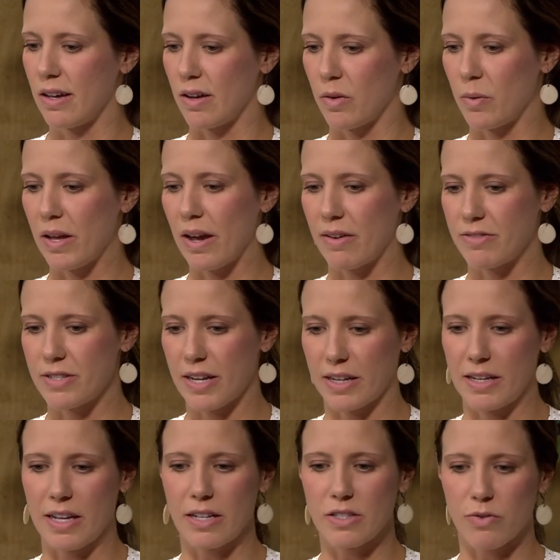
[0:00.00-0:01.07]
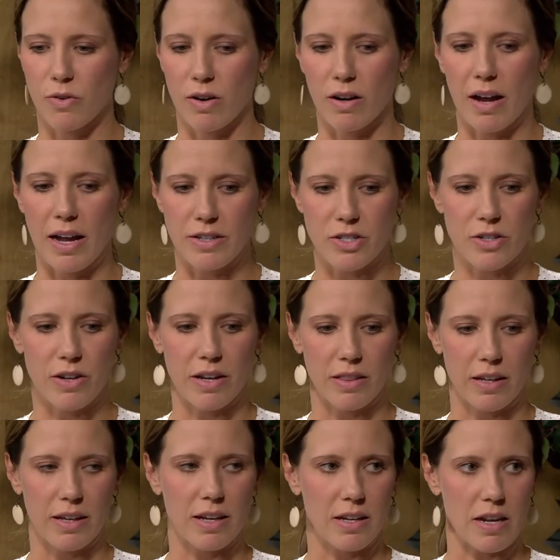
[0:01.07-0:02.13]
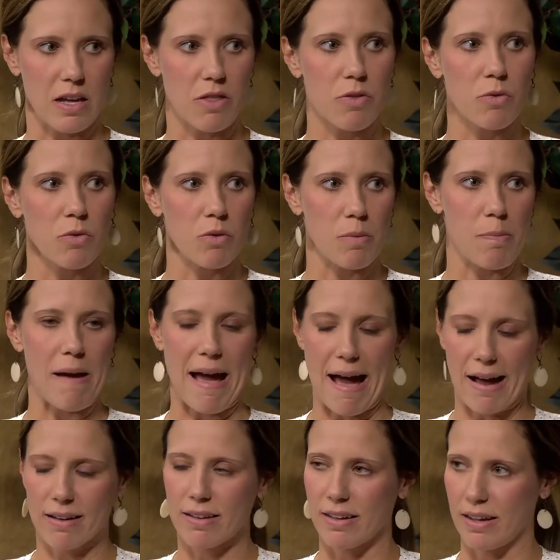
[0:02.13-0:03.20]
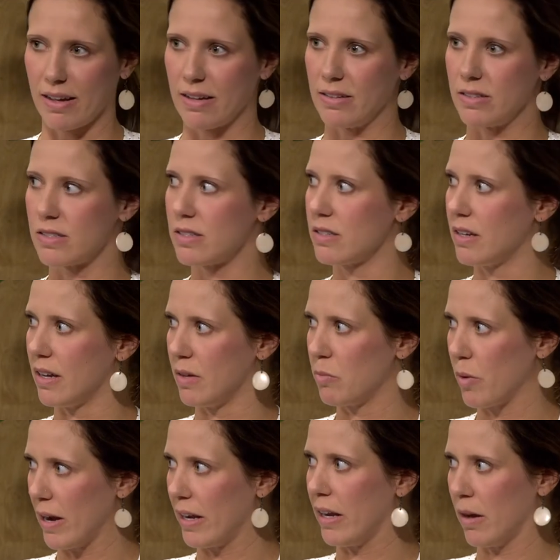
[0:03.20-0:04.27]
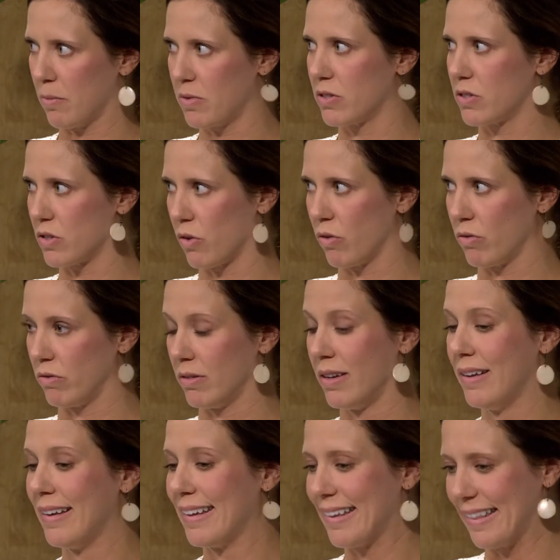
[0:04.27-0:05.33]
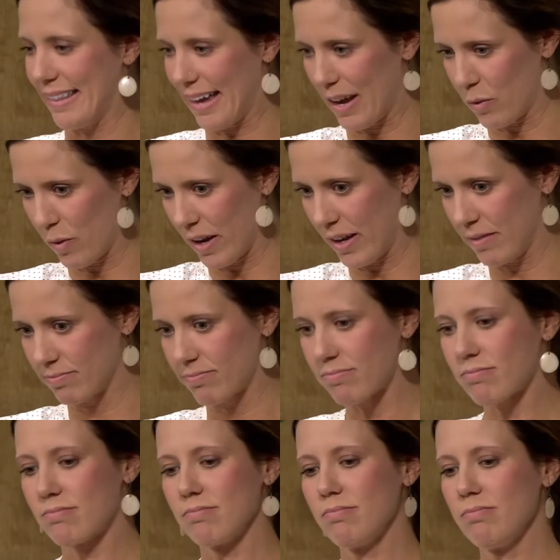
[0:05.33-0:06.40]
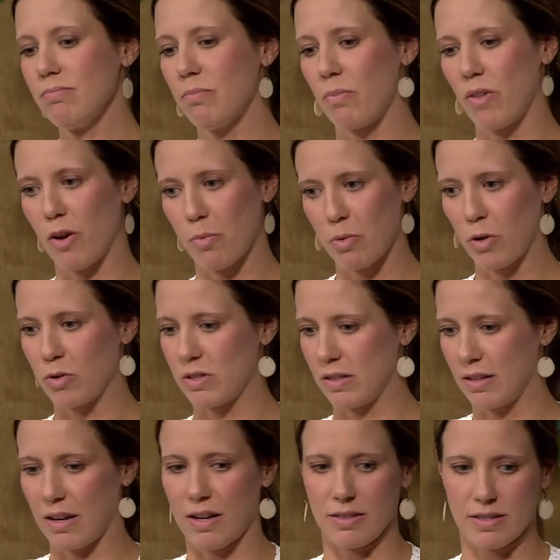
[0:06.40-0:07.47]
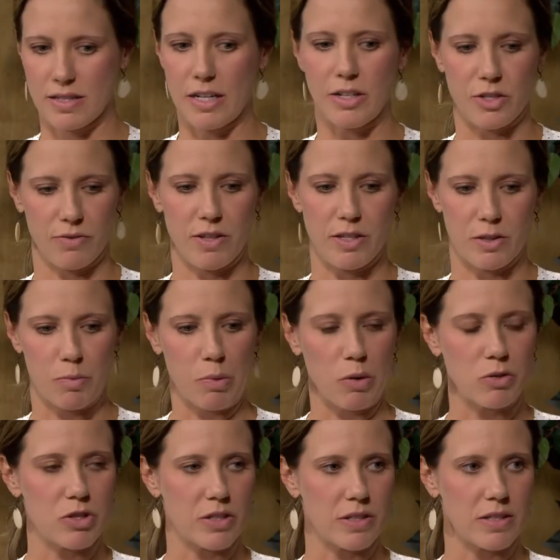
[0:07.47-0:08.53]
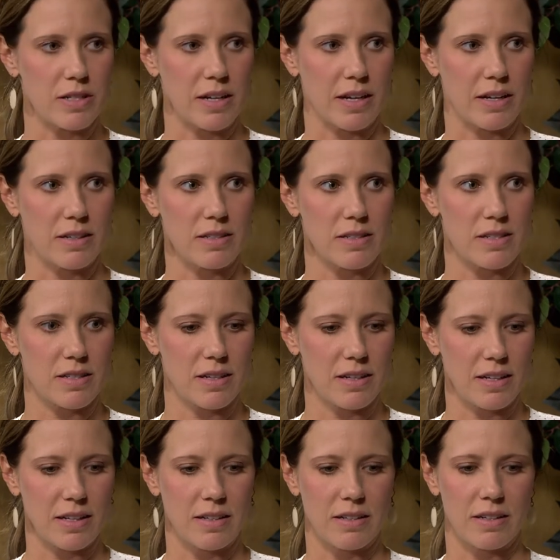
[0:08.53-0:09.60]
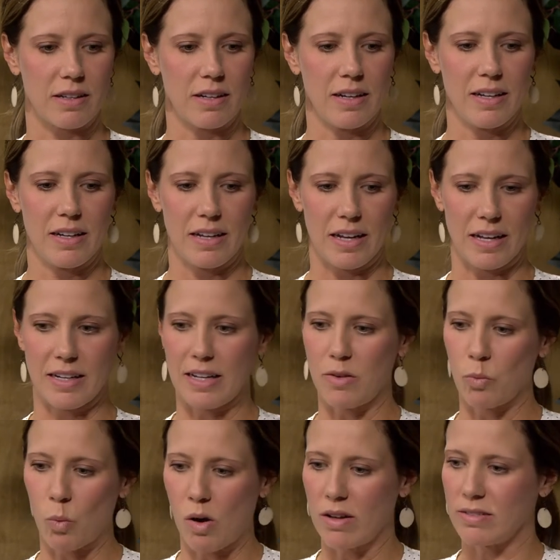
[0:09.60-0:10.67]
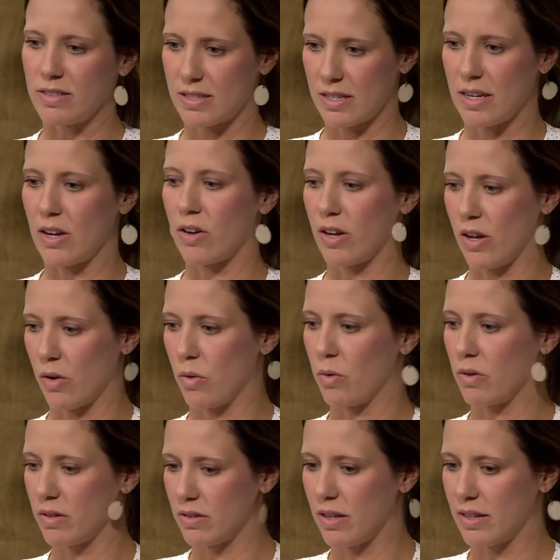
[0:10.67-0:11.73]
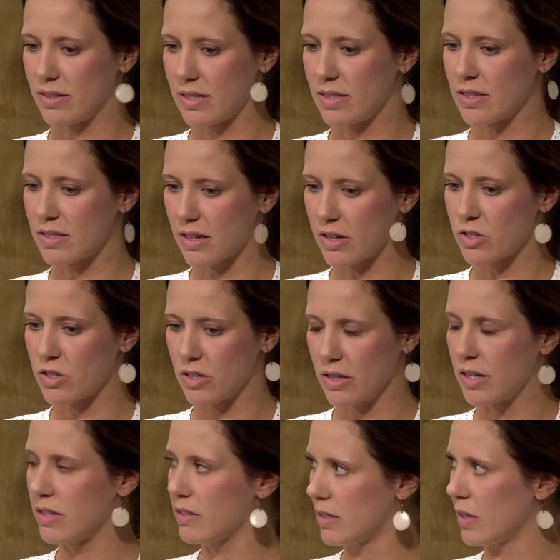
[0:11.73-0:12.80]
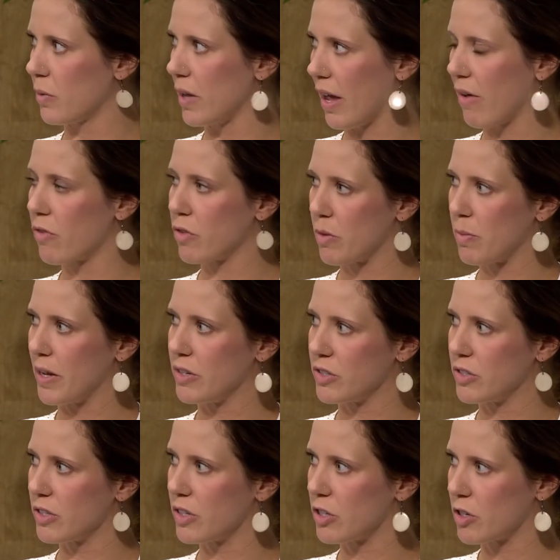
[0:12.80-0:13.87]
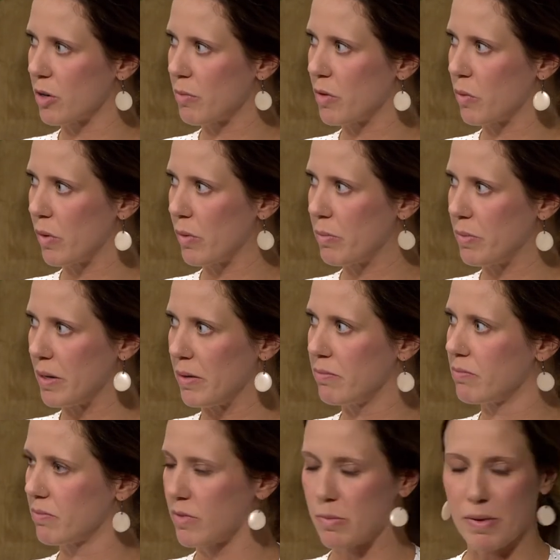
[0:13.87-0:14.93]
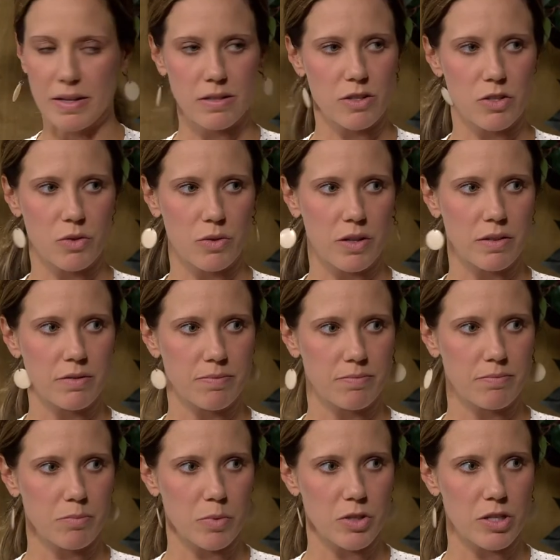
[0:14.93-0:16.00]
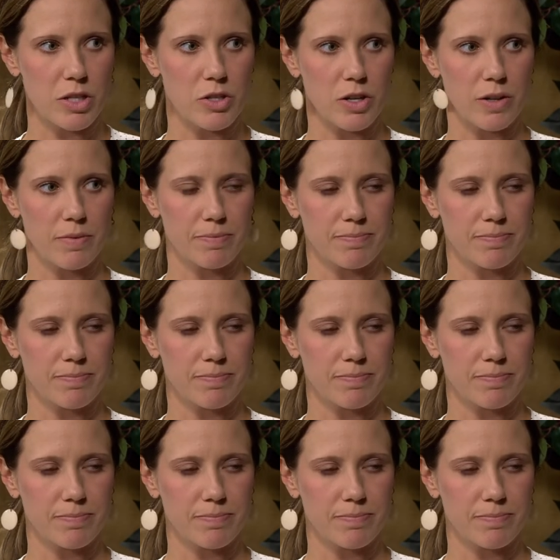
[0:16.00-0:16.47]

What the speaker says: we have techniques for entering the kidney through the back and breaking up the stone that way. There are pros and cons to each of these approaches, and in any one scenario, that's a discussion that we have with the patient to determine what would be the best suited procedure.